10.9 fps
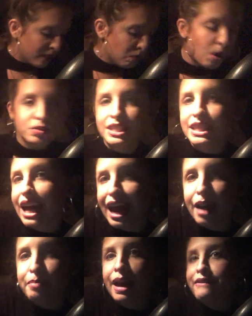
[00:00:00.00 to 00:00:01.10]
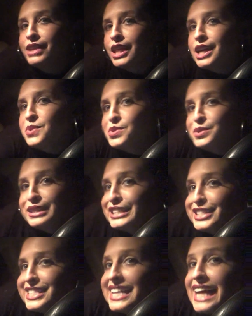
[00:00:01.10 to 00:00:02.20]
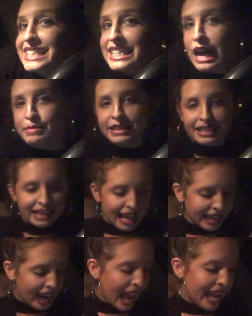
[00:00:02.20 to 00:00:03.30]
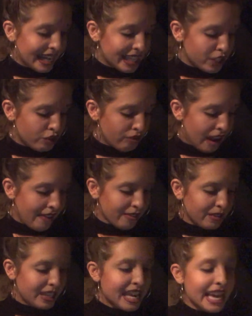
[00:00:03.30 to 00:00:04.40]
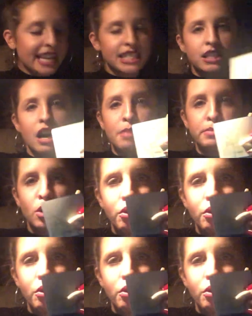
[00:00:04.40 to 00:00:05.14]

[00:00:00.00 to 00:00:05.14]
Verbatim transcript: it won't stop. I feel like it won't, it's just not stopping. And, and it's driving, yeah, Ace of Cups